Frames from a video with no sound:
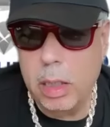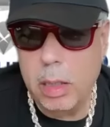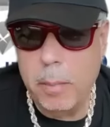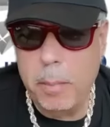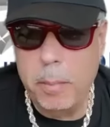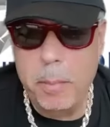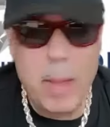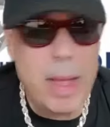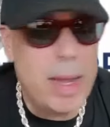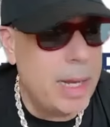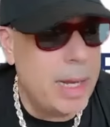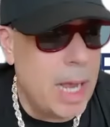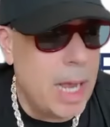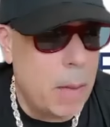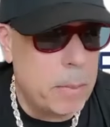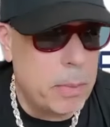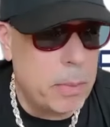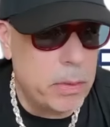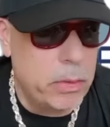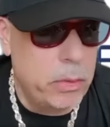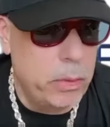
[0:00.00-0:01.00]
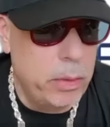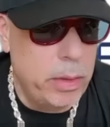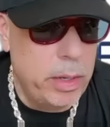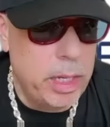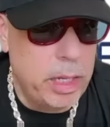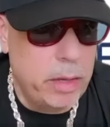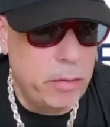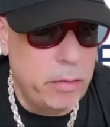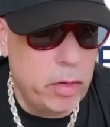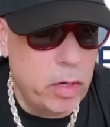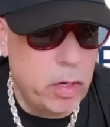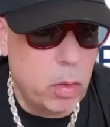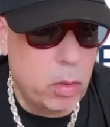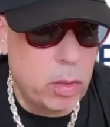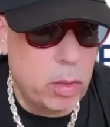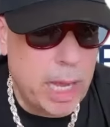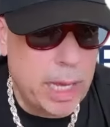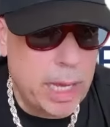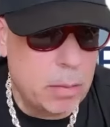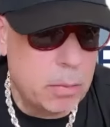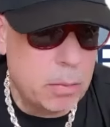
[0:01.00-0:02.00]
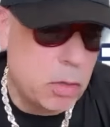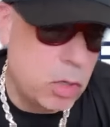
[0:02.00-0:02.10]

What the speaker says: betting opportunity if you don't like him,